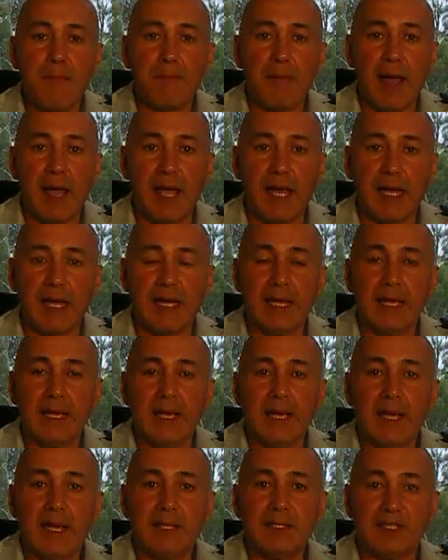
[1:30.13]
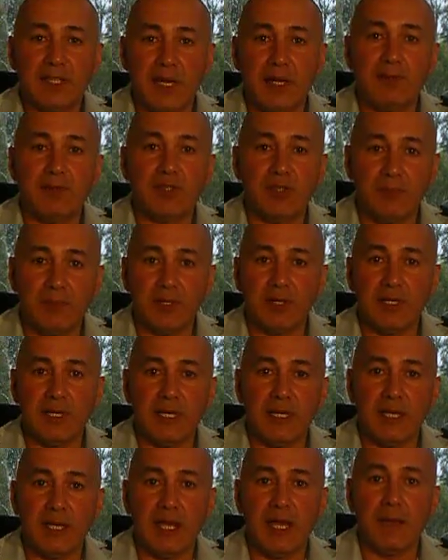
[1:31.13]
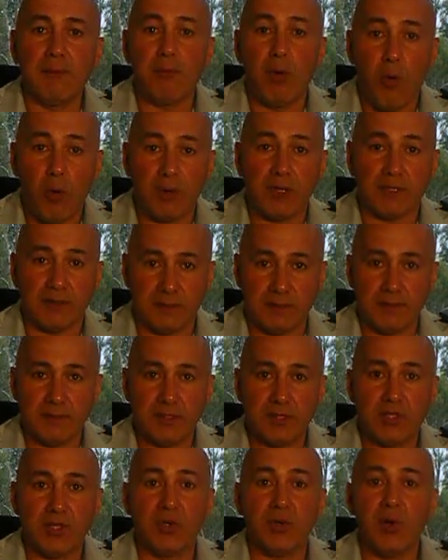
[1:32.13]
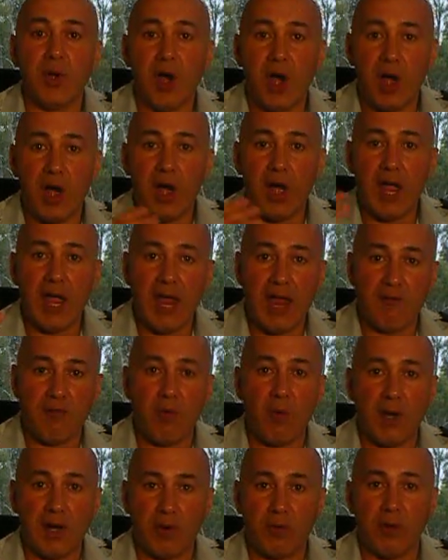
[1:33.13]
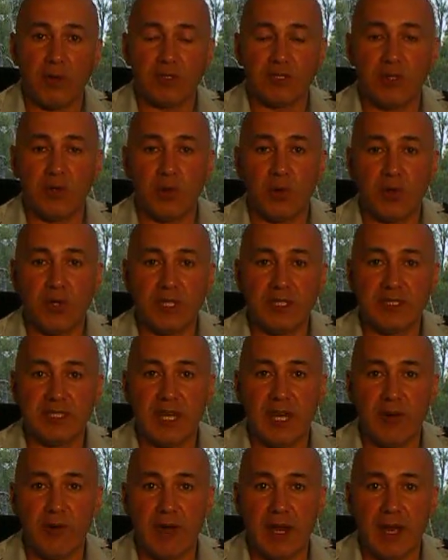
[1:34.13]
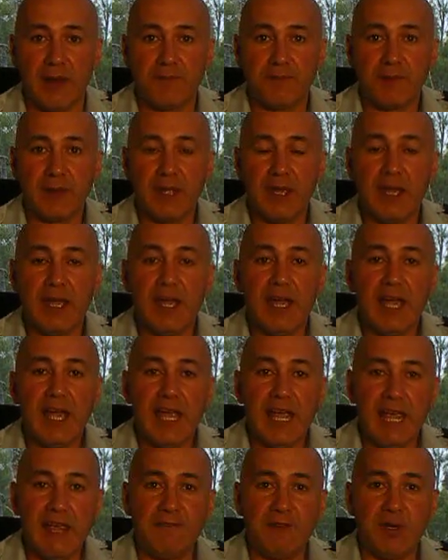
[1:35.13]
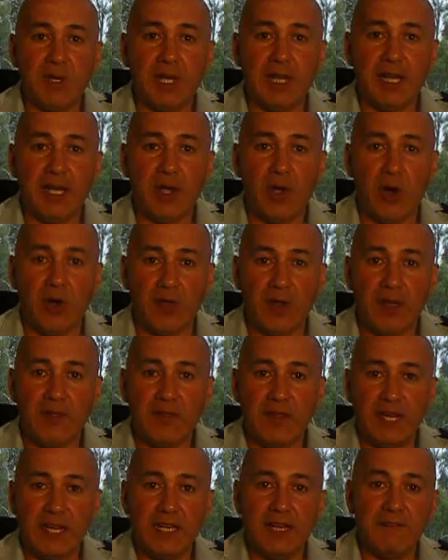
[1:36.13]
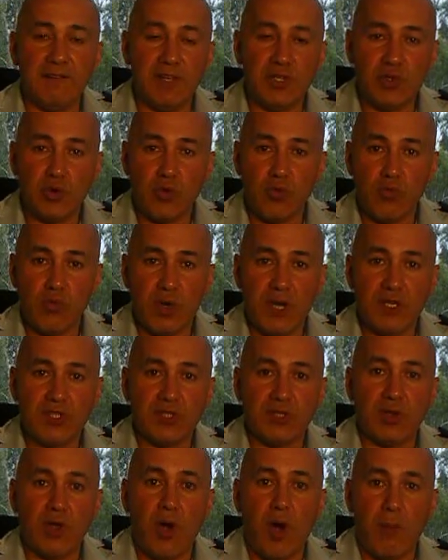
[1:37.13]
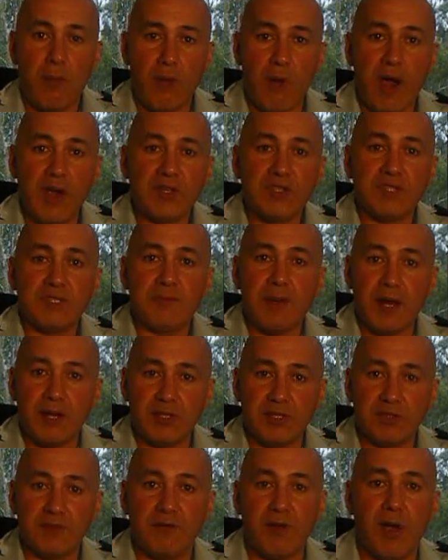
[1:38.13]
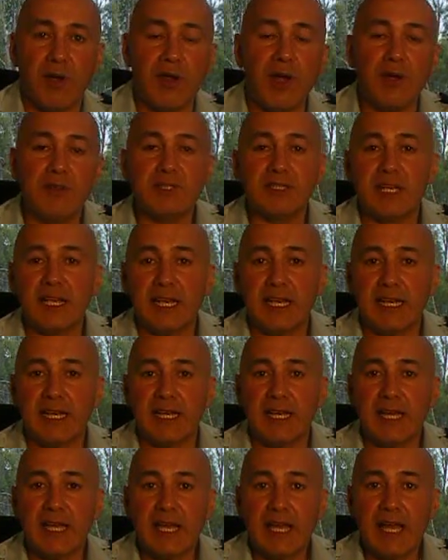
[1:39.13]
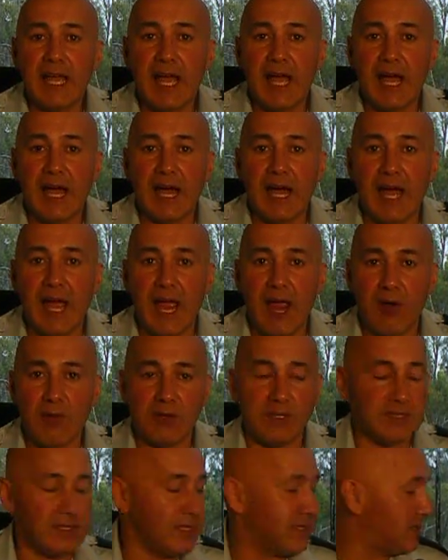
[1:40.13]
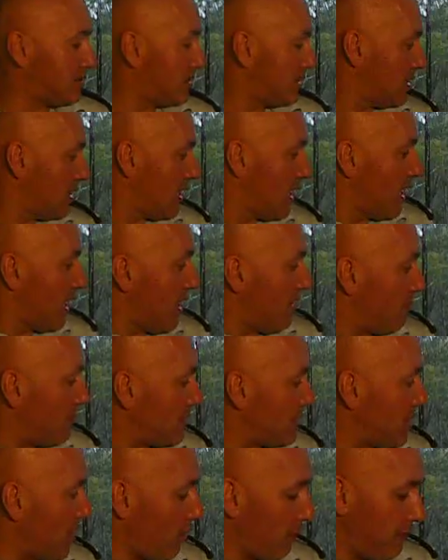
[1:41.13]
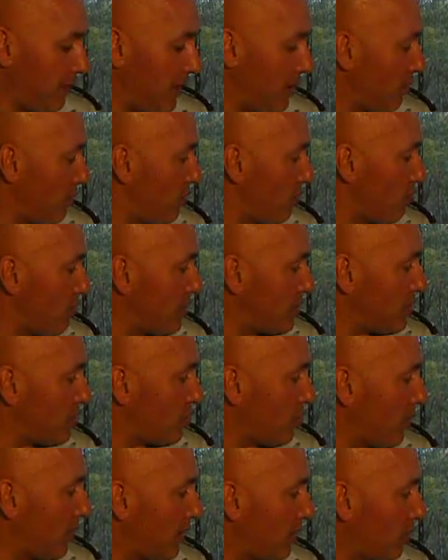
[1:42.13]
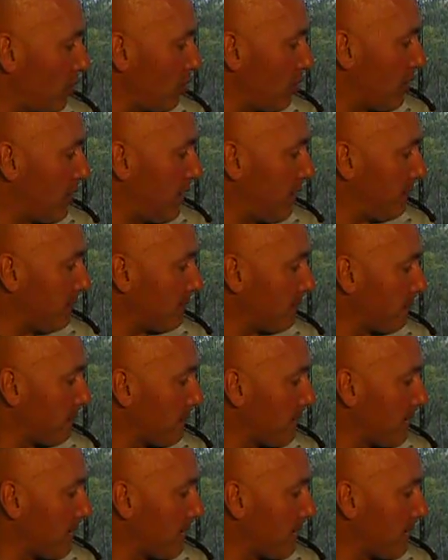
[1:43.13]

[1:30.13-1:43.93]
may deem to be important to everyone across the Northeast Area. If you click on the individual Region Operations Managers photos, in our instance, myself here in Region 23,